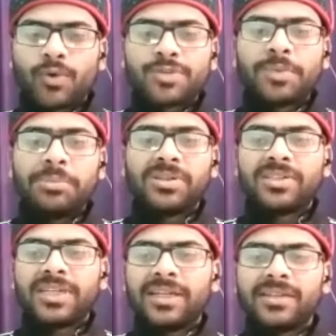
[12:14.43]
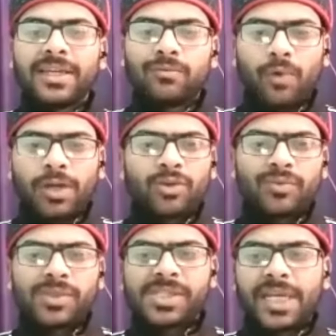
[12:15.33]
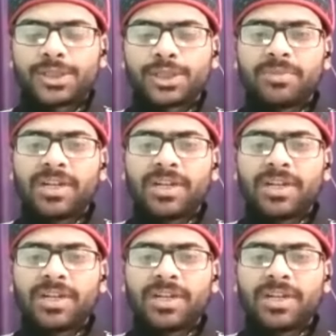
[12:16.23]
What people think, like one-on-one session,